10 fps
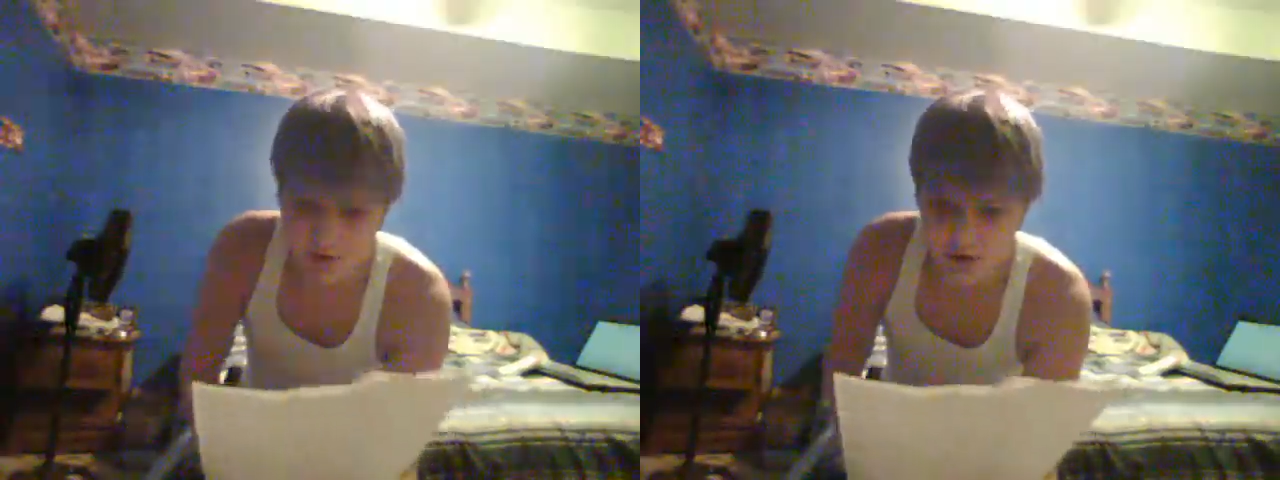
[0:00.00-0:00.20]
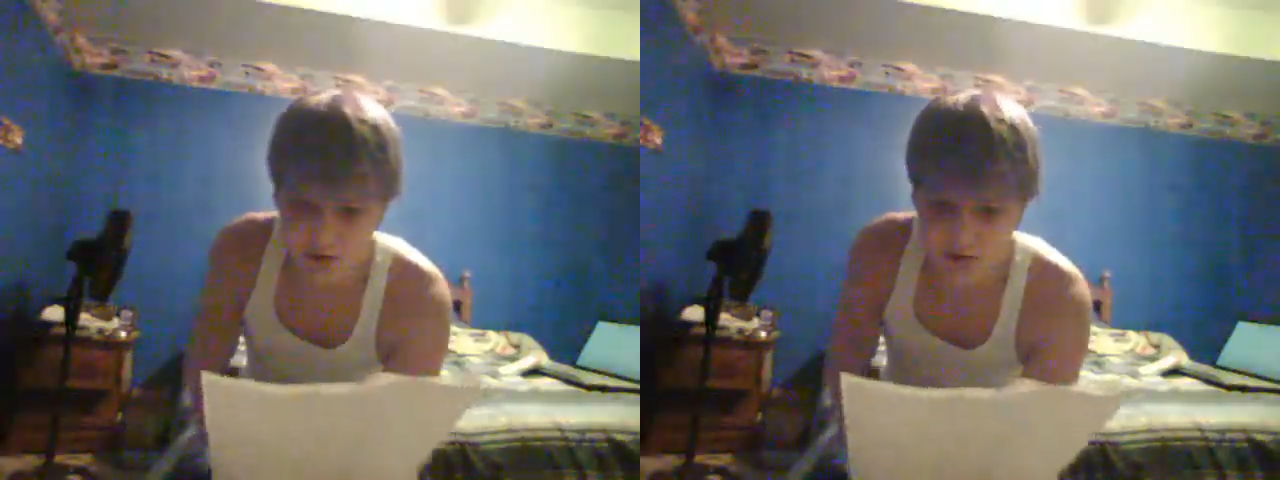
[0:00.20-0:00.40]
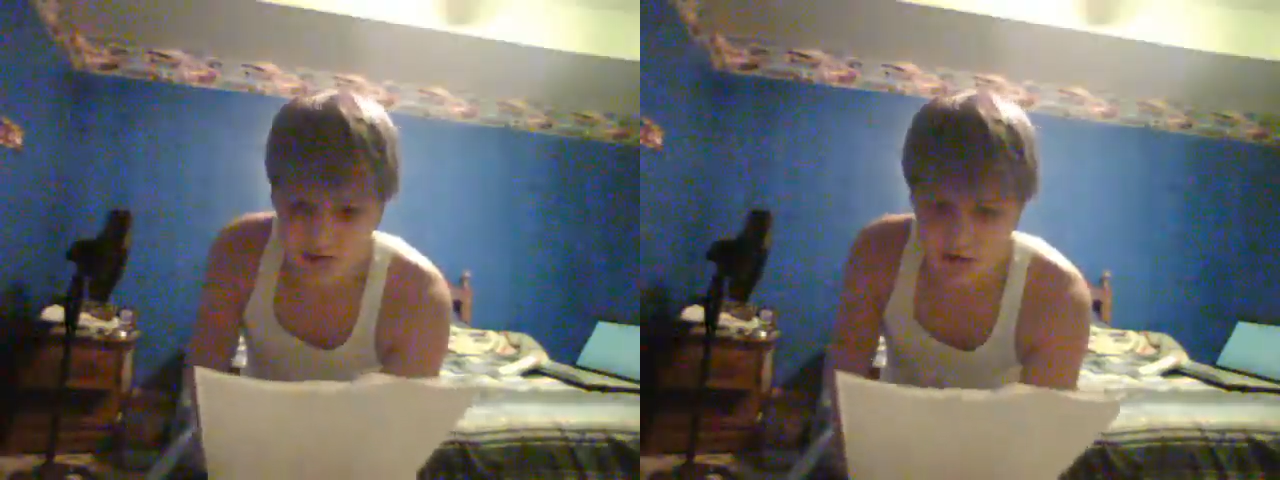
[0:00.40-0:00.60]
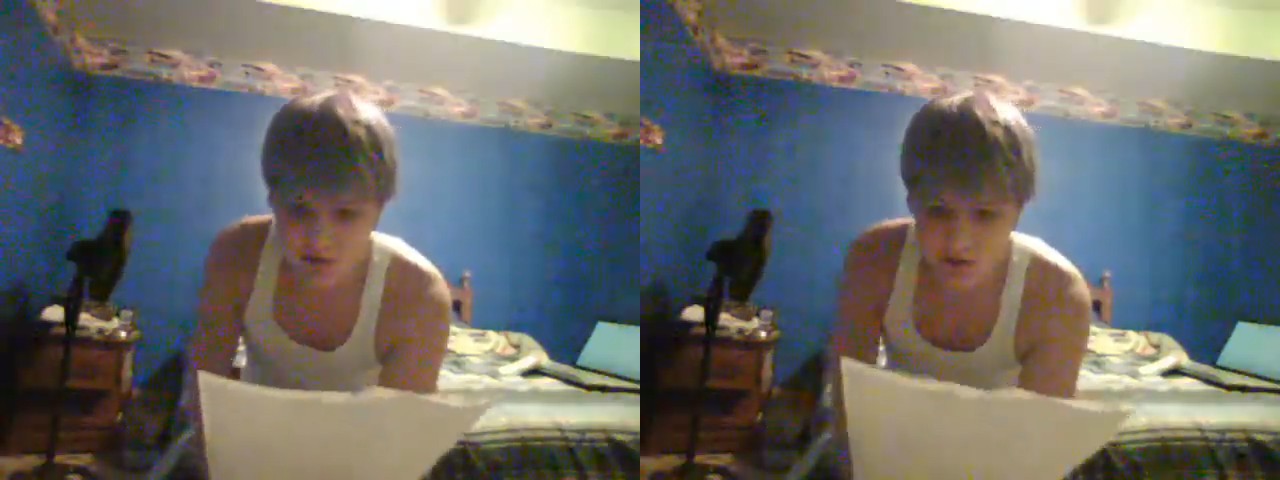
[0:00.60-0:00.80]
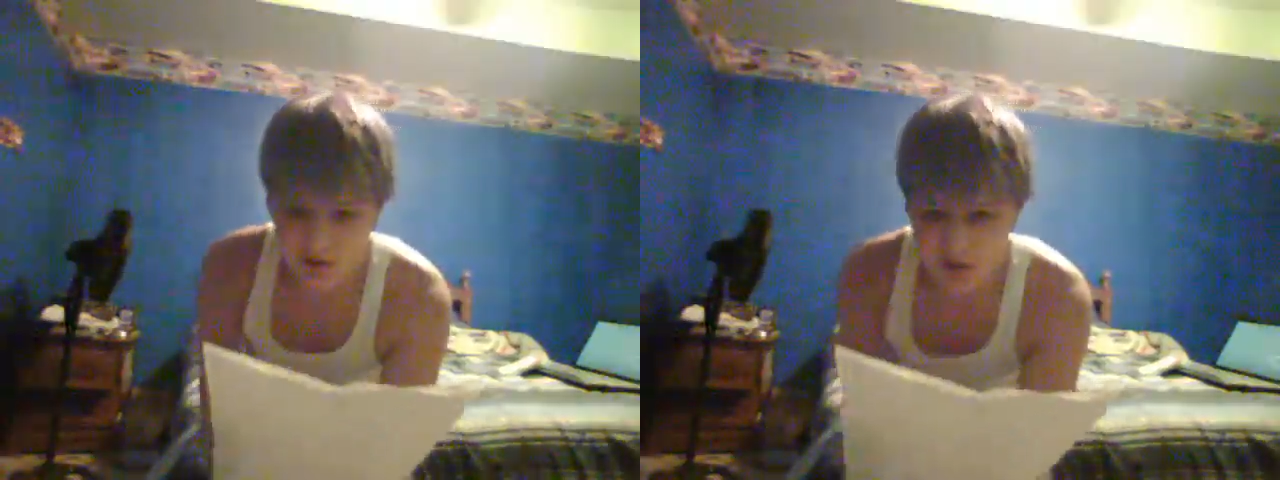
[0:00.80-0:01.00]
of Oklahoma.
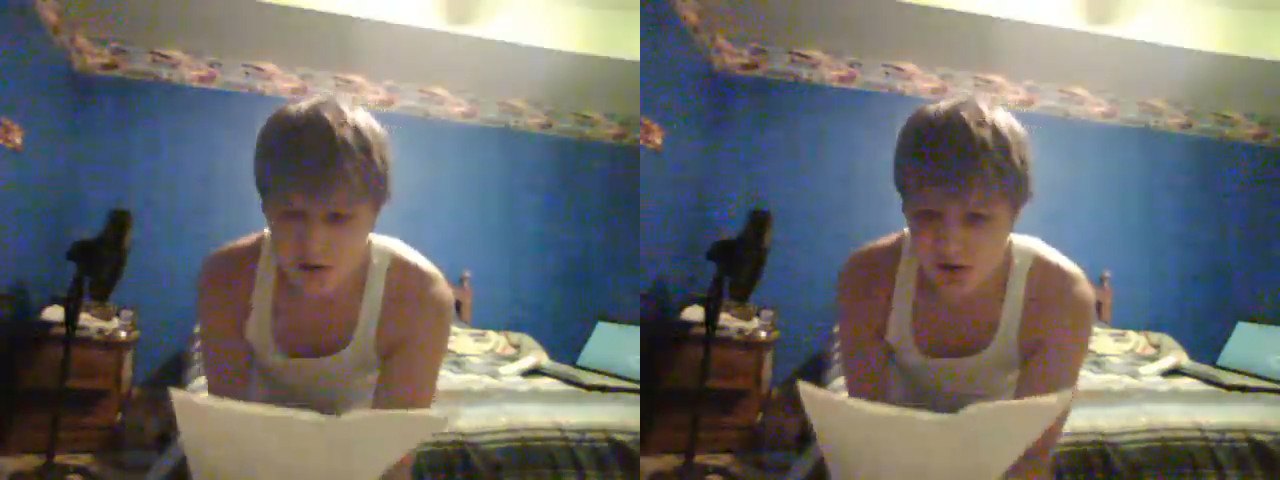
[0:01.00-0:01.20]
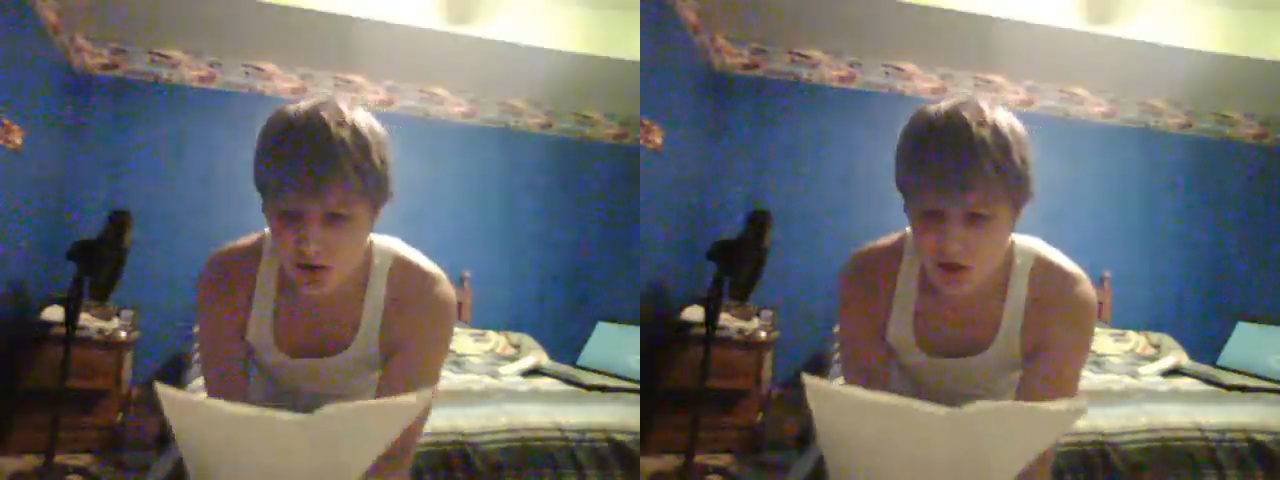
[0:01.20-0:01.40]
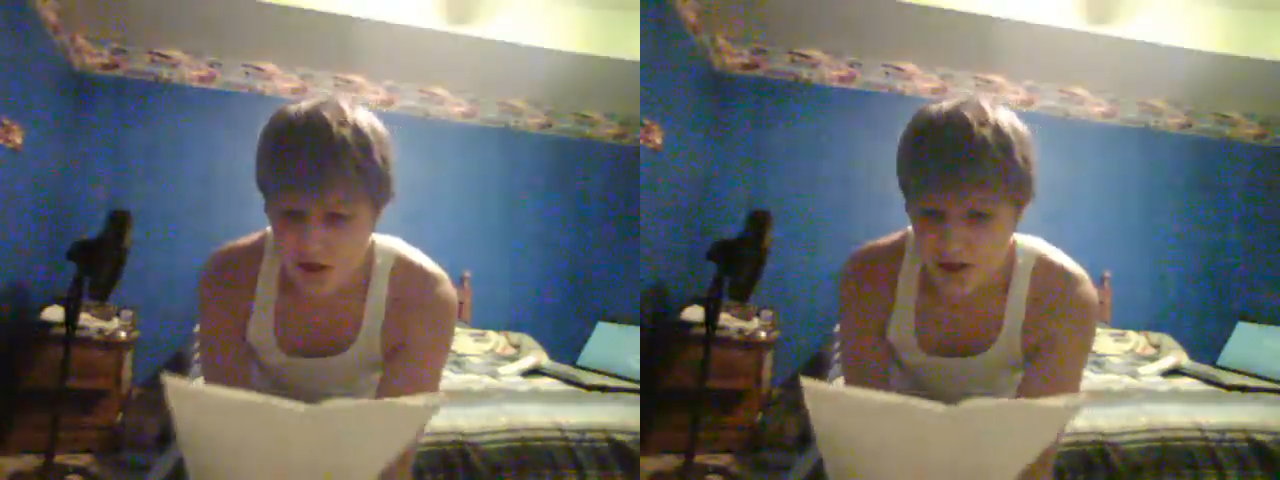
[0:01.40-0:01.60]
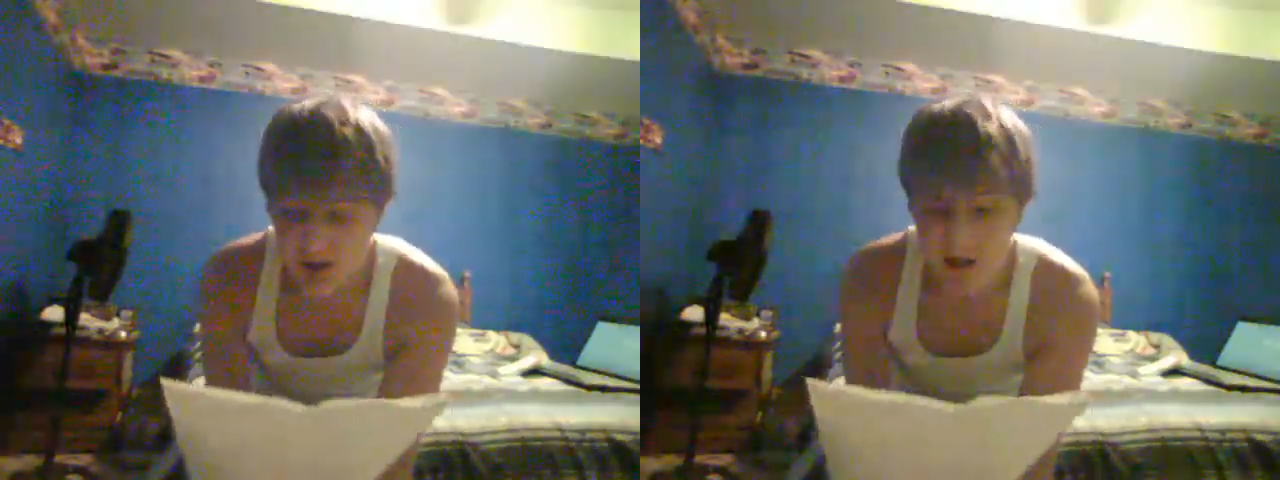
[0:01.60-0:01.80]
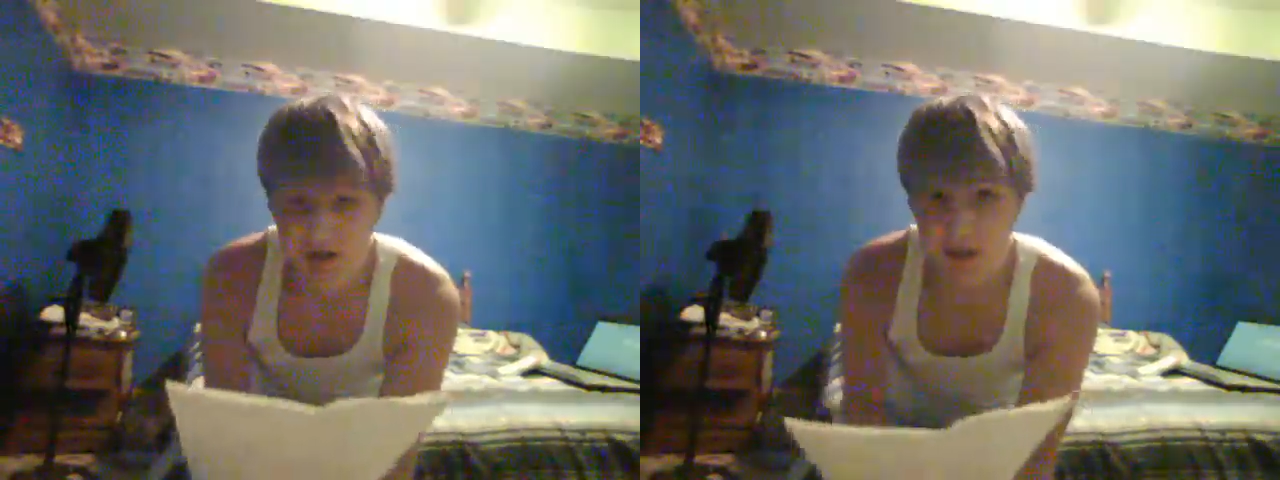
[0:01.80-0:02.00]

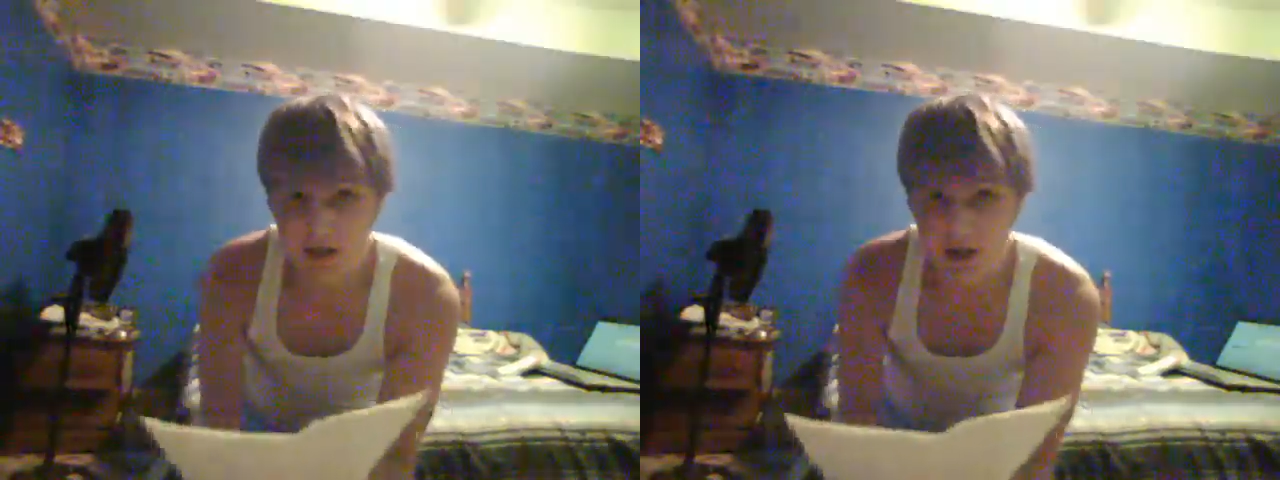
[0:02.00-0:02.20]
Texas,